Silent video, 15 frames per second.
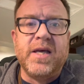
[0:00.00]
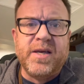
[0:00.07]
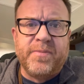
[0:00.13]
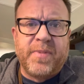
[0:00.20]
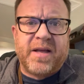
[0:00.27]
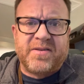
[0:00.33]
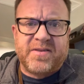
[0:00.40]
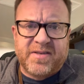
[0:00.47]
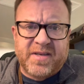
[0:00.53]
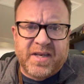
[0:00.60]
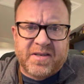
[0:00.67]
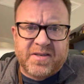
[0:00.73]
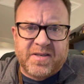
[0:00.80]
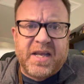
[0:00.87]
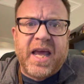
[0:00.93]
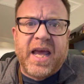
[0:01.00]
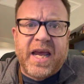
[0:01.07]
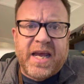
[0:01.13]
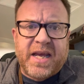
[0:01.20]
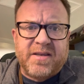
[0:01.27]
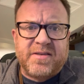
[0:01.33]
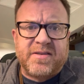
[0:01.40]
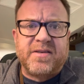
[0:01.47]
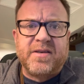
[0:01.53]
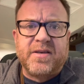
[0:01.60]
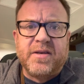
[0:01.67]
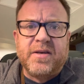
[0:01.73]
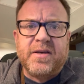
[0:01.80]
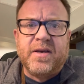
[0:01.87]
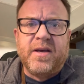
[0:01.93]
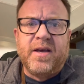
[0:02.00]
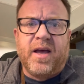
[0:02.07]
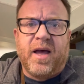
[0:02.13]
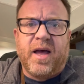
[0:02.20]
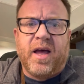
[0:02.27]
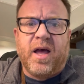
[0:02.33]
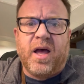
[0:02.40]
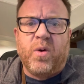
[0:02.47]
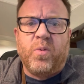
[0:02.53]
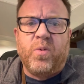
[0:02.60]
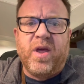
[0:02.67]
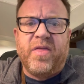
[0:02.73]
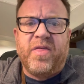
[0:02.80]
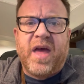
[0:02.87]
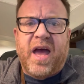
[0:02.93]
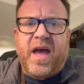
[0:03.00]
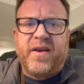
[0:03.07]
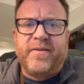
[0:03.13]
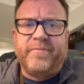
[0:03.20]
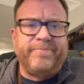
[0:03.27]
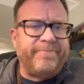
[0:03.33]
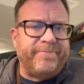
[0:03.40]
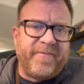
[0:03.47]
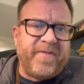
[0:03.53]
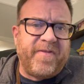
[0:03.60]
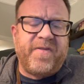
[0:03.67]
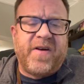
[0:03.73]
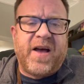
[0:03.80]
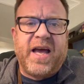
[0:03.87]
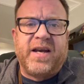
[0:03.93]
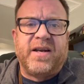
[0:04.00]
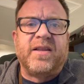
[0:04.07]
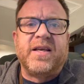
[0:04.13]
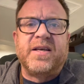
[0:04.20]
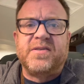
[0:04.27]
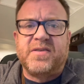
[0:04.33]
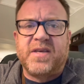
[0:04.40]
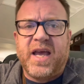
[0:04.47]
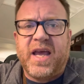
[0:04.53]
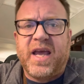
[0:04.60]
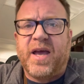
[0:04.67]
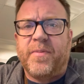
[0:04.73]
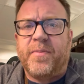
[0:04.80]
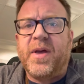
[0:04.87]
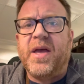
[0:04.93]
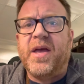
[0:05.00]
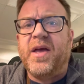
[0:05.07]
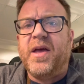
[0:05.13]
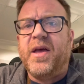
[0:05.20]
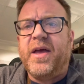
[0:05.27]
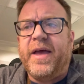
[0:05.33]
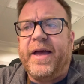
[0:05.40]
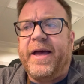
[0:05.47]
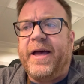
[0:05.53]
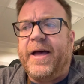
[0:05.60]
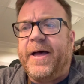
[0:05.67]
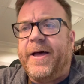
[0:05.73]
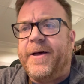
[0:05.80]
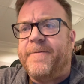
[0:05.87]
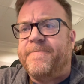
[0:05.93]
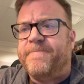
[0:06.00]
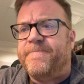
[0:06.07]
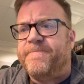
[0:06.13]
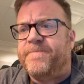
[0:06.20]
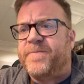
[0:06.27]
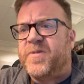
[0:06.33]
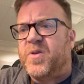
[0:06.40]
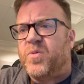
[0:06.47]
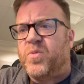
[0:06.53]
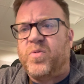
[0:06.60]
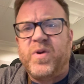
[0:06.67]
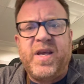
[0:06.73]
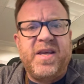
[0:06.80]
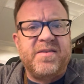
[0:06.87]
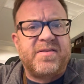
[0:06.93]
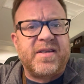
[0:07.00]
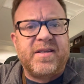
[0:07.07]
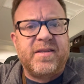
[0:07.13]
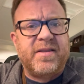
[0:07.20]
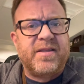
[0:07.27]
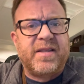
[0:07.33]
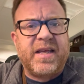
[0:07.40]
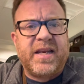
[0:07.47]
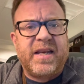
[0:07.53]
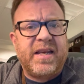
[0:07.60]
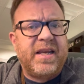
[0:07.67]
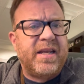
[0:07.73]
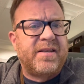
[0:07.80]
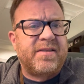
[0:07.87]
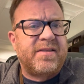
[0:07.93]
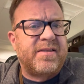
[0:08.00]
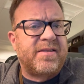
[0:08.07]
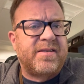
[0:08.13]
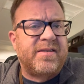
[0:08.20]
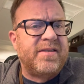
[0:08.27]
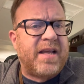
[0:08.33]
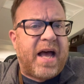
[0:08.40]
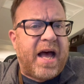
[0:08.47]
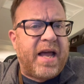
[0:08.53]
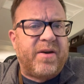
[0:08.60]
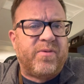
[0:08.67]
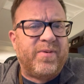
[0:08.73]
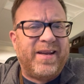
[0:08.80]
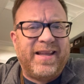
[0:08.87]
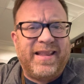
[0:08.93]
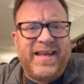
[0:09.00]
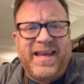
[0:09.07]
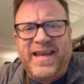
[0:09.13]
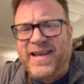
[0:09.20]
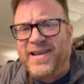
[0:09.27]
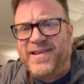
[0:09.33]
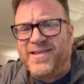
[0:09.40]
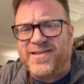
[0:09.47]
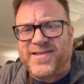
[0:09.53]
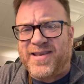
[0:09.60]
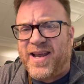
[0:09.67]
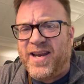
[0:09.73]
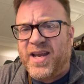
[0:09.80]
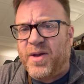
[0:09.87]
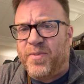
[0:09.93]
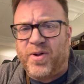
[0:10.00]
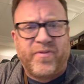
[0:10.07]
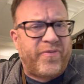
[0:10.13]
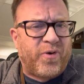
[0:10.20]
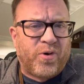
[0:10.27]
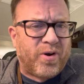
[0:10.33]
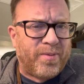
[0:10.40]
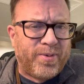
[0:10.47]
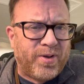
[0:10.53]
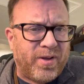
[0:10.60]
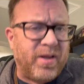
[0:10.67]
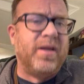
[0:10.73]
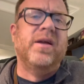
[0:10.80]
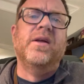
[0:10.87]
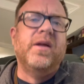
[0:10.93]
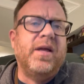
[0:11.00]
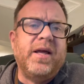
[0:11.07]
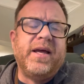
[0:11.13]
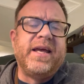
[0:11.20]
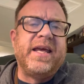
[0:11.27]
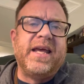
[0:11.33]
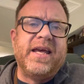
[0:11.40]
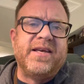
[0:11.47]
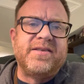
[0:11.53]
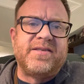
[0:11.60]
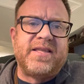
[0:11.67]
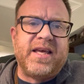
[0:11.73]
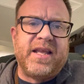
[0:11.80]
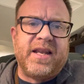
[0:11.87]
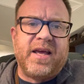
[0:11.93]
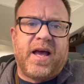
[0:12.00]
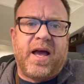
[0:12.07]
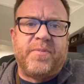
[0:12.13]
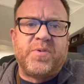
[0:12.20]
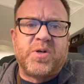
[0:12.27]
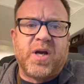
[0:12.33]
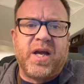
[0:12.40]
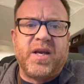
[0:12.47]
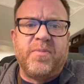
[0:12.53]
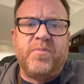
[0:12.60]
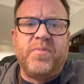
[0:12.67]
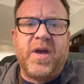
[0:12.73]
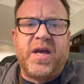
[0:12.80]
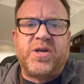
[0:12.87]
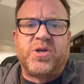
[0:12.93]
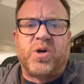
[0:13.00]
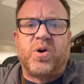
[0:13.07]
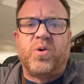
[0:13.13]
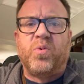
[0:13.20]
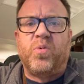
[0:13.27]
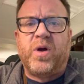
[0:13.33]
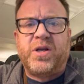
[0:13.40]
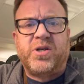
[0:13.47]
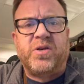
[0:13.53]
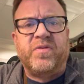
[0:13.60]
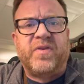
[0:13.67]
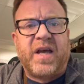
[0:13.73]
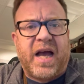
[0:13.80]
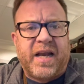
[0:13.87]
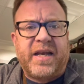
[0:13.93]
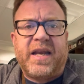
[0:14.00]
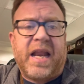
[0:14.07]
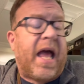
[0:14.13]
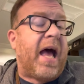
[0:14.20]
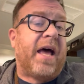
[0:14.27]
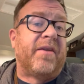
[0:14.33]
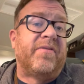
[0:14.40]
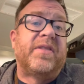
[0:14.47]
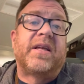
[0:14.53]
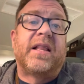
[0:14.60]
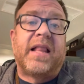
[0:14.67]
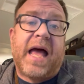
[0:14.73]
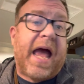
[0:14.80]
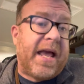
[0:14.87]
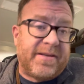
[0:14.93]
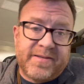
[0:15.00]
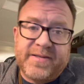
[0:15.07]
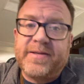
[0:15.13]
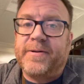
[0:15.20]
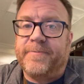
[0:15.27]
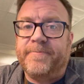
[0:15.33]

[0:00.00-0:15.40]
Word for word: about six days uh, with that final exam. Um, the reason that it's not really studyable, forable, is that uh, I'm trying to measure what you've gotten out of the class.